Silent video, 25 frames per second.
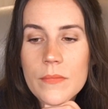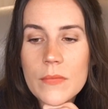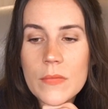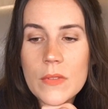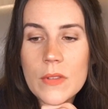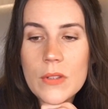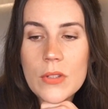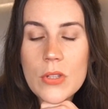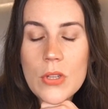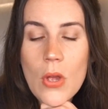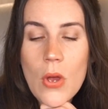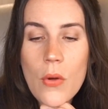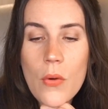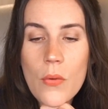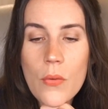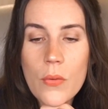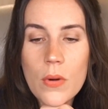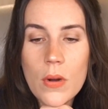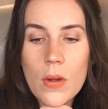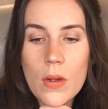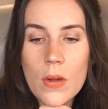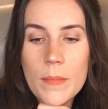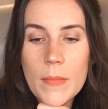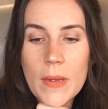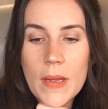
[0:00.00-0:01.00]

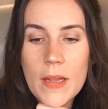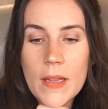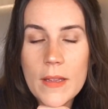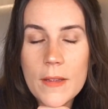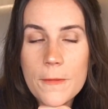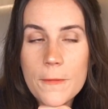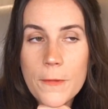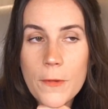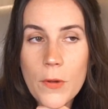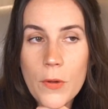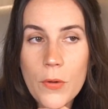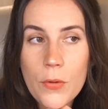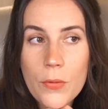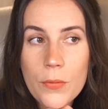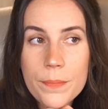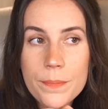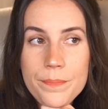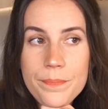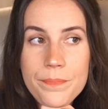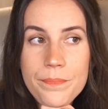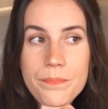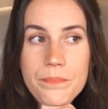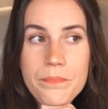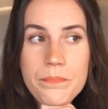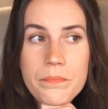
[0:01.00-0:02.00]
note on my
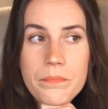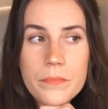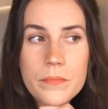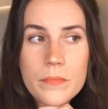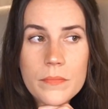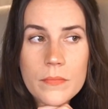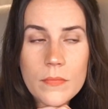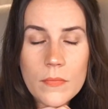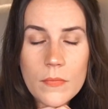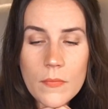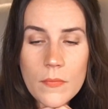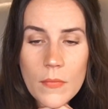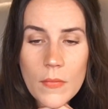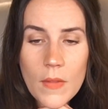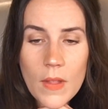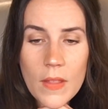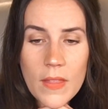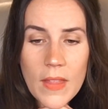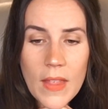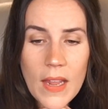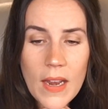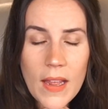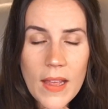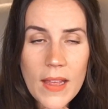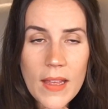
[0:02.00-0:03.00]
phone
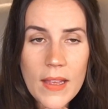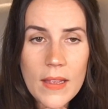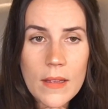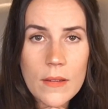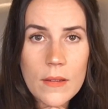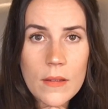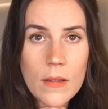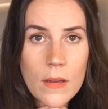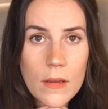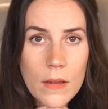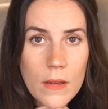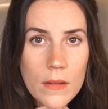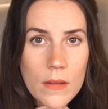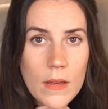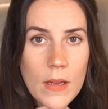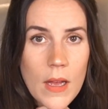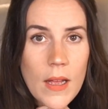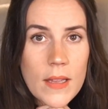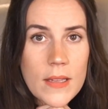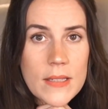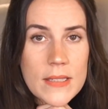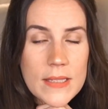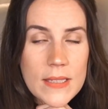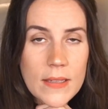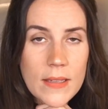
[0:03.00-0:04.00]
that I
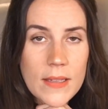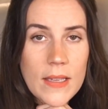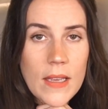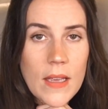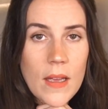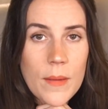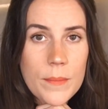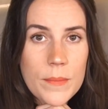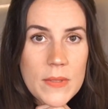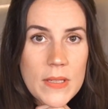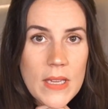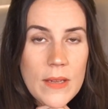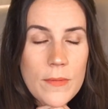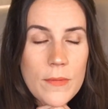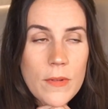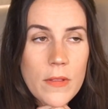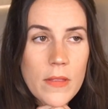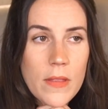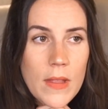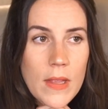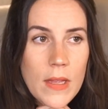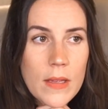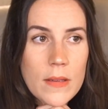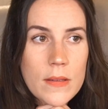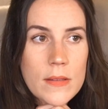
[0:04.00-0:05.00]
constantly update
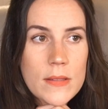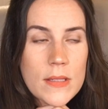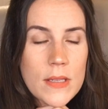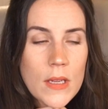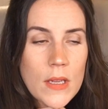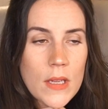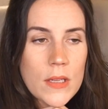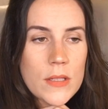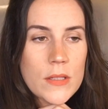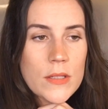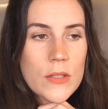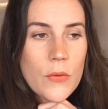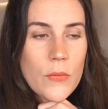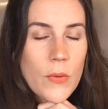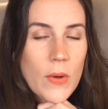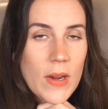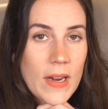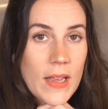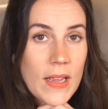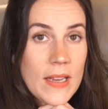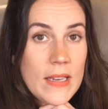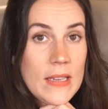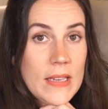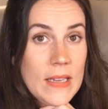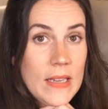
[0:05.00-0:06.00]
with things, so when
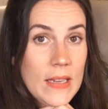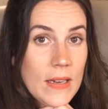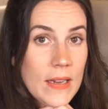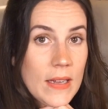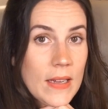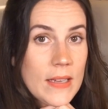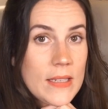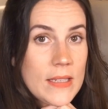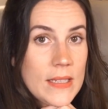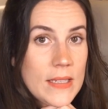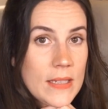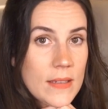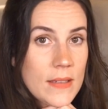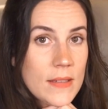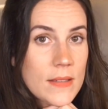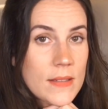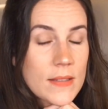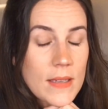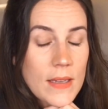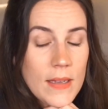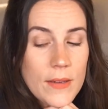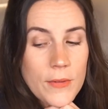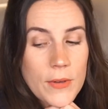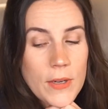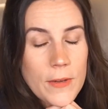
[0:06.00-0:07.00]
I need
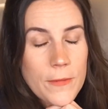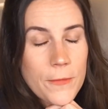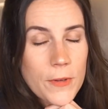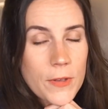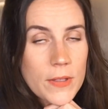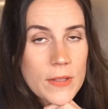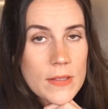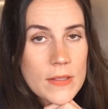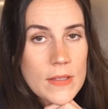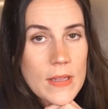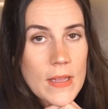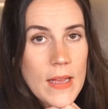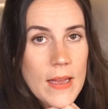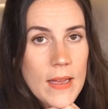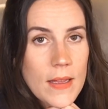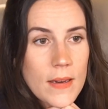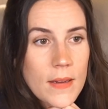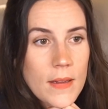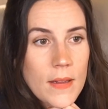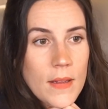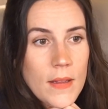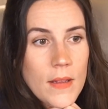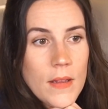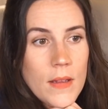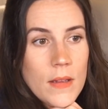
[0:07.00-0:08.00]
ideas, I reference
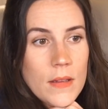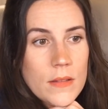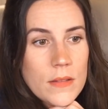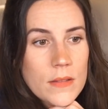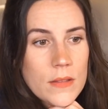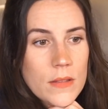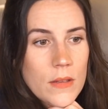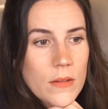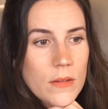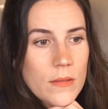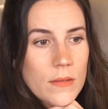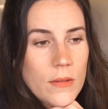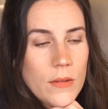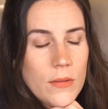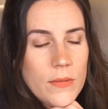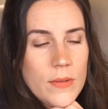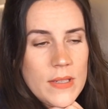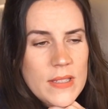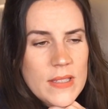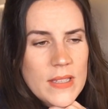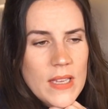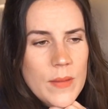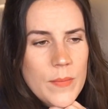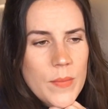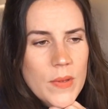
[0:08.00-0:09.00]
that. So
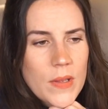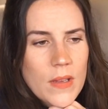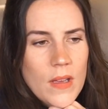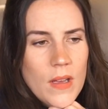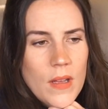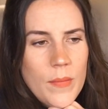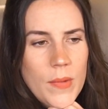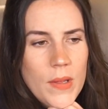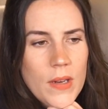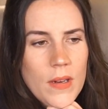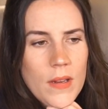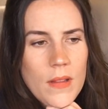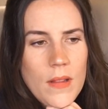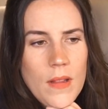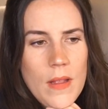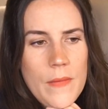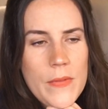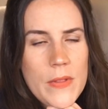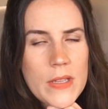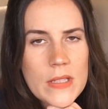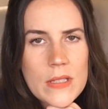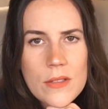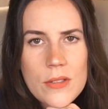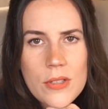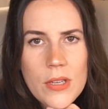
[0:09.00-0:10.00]
always keep it coming. I
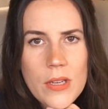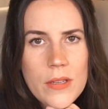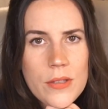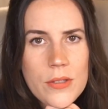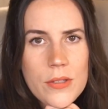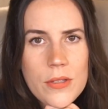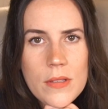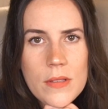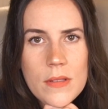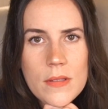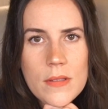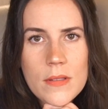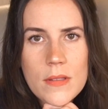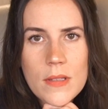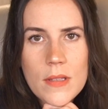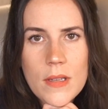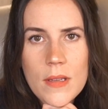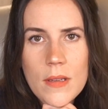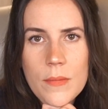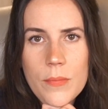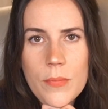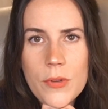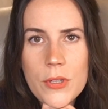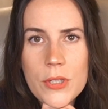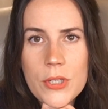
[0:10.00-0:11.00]
love the suggestions, and
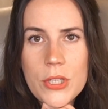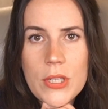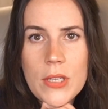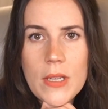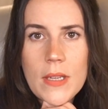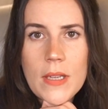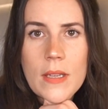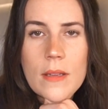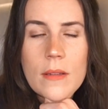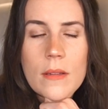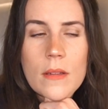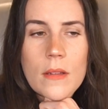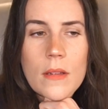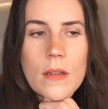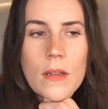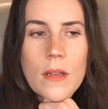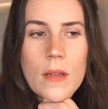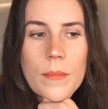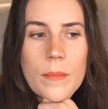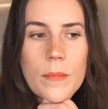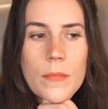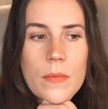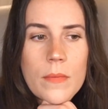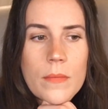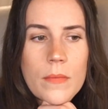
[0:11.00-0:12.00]
I appreciate
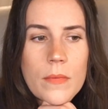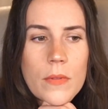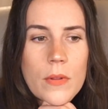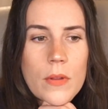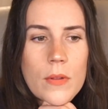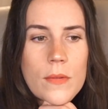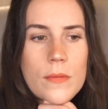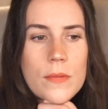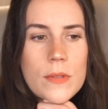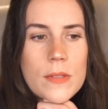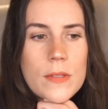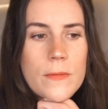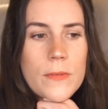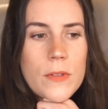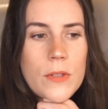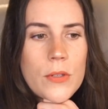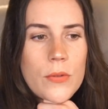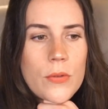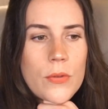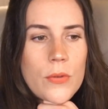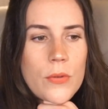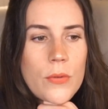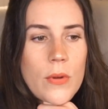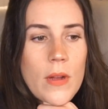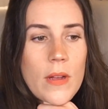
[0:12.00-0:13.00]
those of
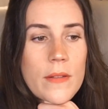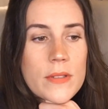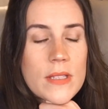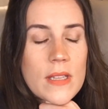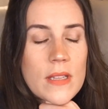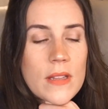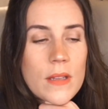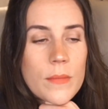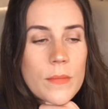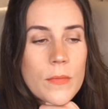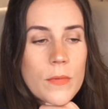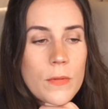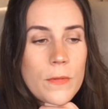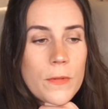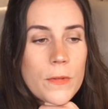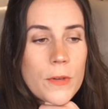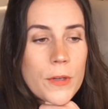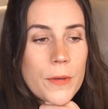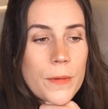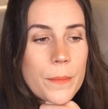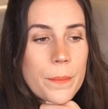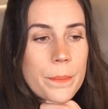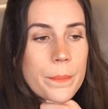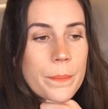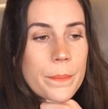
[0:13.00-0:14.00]
you who have sent them
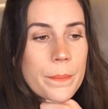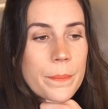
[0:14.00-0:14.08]
over.